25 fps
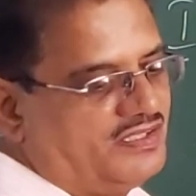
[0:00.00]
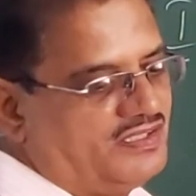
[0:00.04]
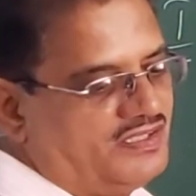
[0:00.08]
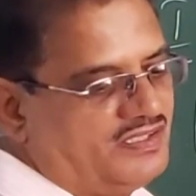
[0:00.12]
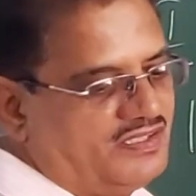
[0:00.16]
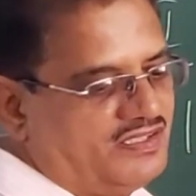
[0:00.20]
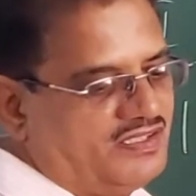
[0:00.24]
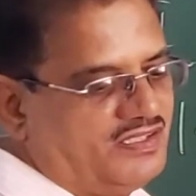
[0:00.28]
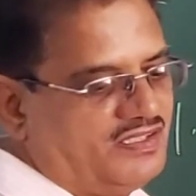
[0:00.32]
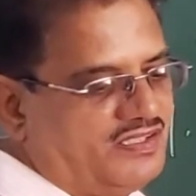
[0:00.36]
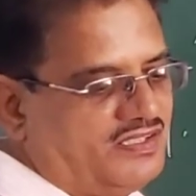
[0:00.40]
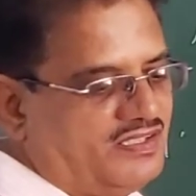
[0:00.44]

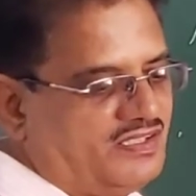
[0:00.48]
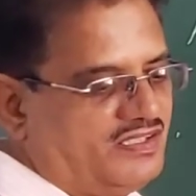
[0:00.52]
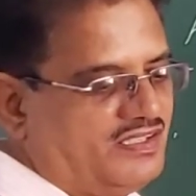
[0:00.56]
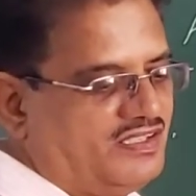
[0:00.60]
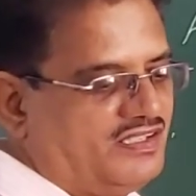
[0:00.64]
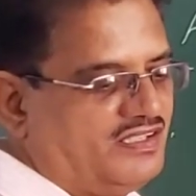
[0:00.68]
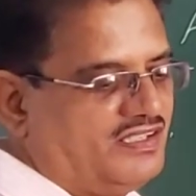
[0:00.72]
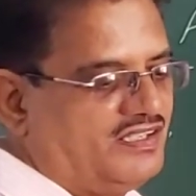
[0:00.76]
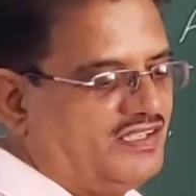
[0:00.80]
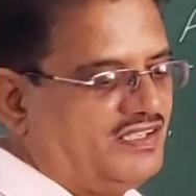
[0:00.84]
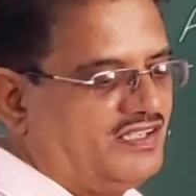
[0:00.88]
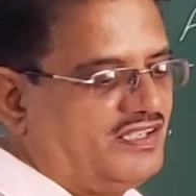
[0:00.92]

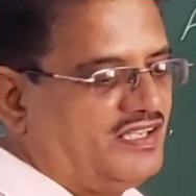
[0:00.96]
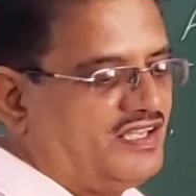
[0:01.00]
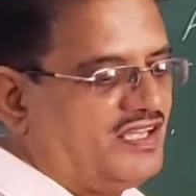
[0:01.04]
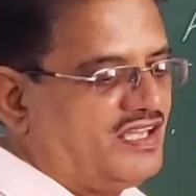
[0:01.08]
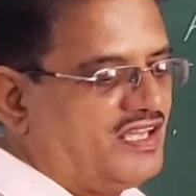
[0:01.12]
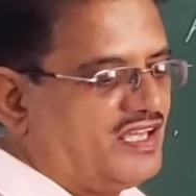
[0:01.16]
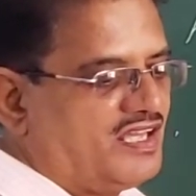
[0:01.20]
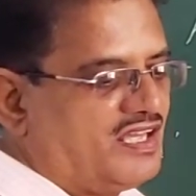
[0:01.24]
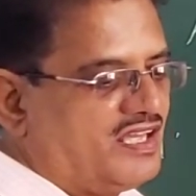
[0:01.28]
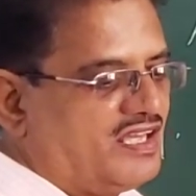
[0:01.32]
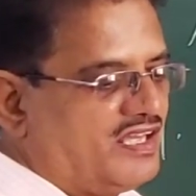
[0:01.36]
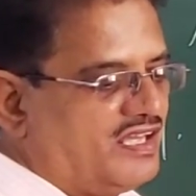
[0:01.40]

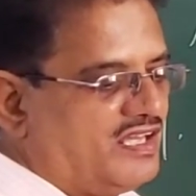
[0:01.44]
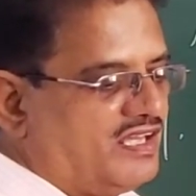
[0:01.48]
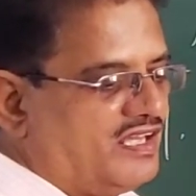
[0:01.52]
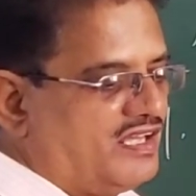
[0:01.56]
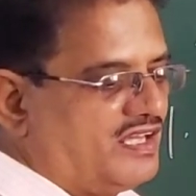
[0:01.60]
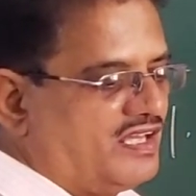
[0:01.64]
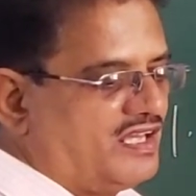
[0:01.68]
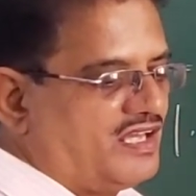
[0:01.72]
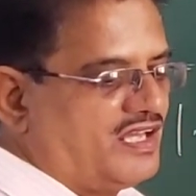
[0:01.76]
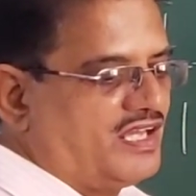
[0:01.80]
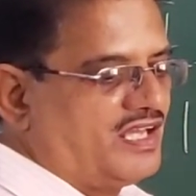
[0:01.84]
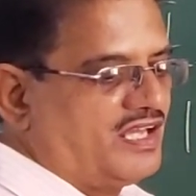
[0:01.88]

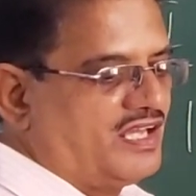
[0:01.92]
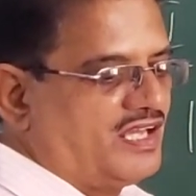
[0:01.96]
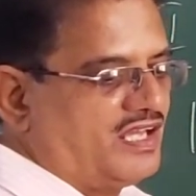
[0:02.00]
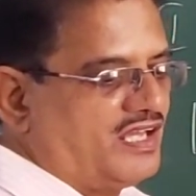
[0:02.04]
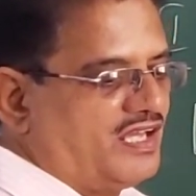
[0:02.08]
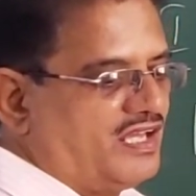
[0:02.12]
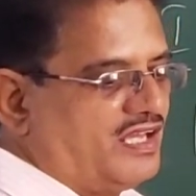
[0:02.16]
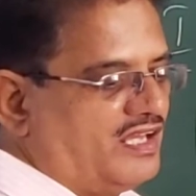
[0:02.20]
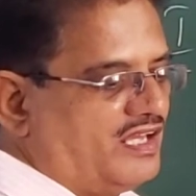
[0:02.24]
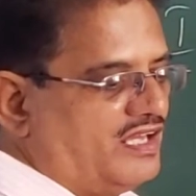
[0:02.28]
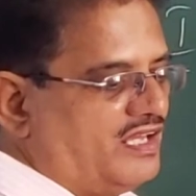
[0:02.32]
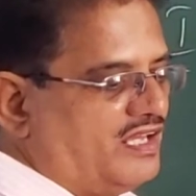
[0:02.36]

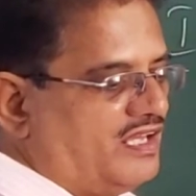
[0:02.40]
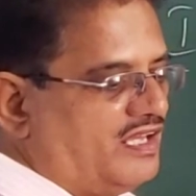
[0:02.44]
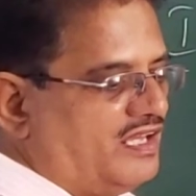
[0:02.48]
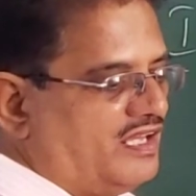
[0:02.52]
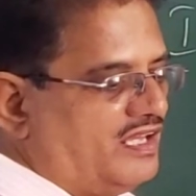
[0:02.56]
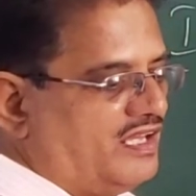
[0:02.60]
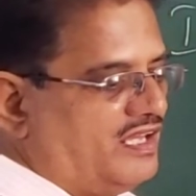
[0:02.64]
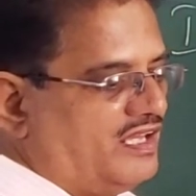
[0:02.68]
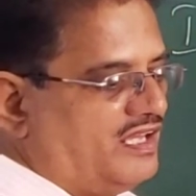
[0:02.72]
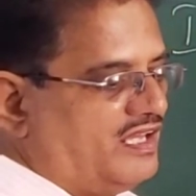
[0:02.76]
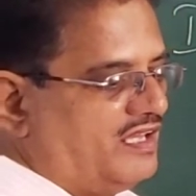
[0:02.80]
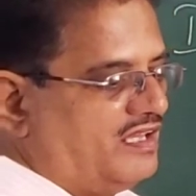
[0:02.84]

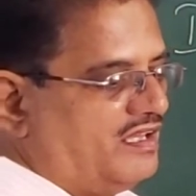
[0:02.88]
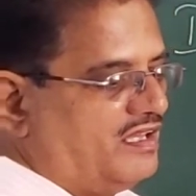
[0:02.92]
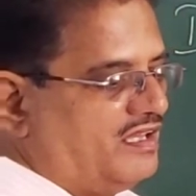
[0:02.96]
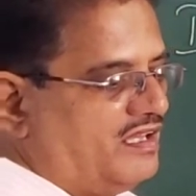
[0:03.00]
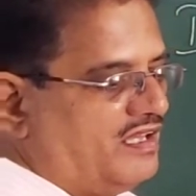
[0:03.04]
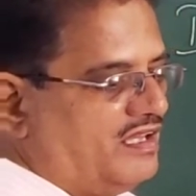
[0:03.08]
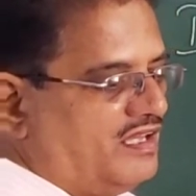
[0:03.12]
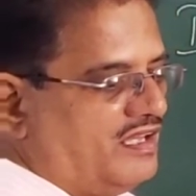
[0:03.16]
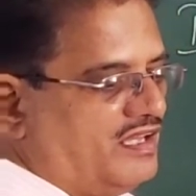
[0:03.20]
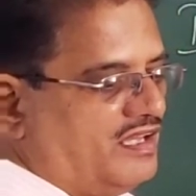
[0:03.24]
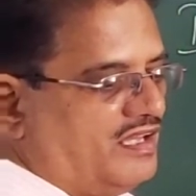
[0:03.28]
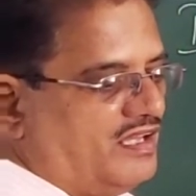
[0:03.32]
(silence)